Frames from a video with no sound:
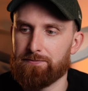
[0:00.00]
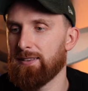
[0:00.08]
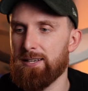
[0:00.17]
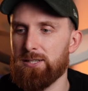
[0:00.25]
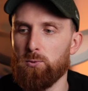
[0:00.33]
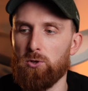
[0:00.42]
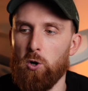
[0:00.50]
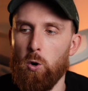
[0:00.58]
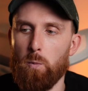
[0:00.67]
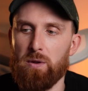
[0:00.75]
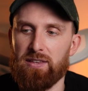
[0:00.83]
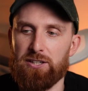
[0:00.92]
This will
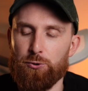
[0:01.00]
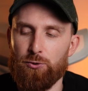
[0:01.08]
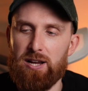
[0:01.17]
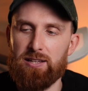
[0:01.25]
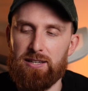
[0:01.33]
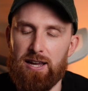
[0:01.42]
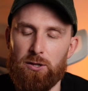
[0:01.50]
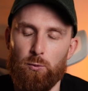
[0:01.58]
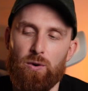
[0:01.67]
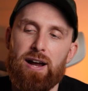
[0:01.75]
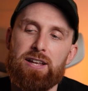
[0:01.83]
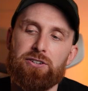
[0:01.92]
open the trade, and
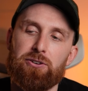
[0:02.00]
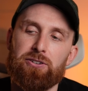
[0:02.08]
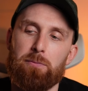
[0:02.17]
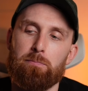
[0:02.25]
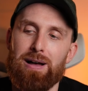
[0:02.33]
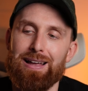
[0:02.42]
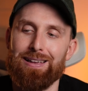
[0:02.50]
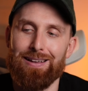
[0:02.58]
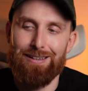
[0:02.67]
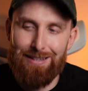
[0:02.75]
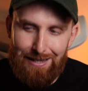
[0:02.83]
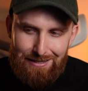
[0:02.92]
right here you can buy
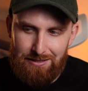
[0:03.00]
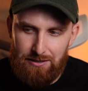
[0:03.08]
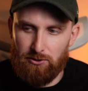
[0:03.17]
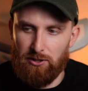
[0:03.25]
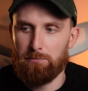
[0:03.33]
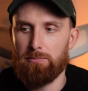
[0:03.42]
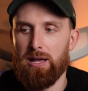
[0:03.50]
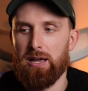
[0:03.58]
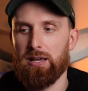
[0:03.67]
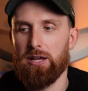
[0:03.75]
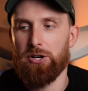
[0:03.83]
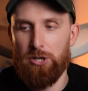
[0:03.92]
yes, you can
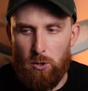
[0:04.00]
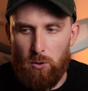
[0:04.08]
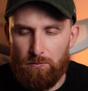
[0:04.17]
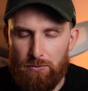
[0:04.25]
buy no,